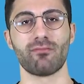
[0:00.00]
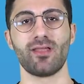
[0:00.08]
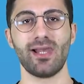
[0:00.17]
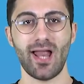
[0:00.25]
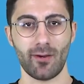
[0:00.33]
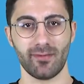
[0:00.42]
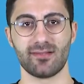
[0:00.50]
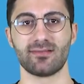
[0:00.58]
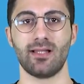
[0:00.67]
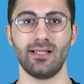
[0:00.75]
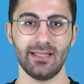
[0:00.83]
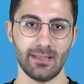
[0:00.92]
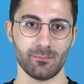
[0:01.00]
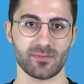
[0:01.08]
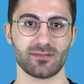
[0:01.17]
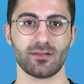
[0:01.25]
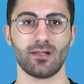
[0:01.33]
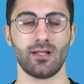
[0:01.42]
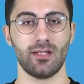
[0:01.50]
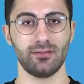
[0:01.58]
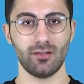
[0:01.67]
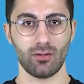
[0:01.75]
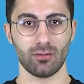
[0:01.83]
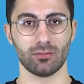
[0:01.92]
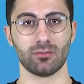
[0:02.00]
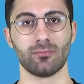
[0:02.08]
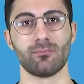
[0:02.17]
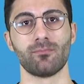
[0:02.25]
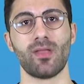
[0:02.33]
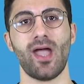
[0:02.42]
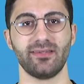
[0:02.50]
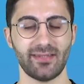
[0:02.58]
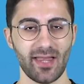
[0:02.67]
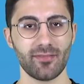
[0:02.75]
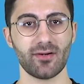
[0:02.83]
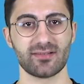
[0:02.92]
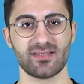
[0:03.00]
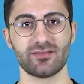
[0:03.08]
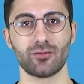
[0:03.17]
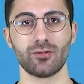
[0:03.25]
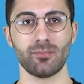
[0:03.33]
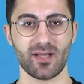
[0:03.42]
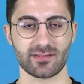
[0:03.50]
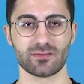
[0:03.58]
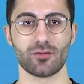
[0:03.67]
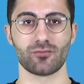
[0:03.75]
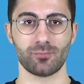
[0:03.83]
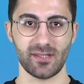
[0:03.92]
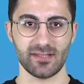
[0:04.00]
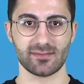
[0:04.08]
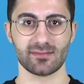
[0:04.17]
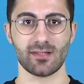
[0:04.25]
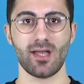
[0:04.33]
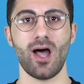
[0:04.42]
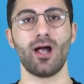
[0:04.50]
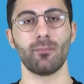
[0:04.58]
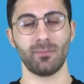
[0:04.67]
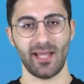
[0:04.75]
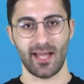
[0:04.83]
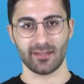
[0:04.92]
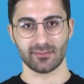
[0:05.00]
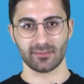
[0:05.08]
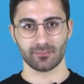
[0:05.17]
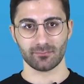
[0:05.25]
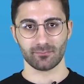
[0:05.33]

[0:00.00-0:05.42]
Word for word: of the larynx, limbs, tongue and other accessory muscles of speech are planned.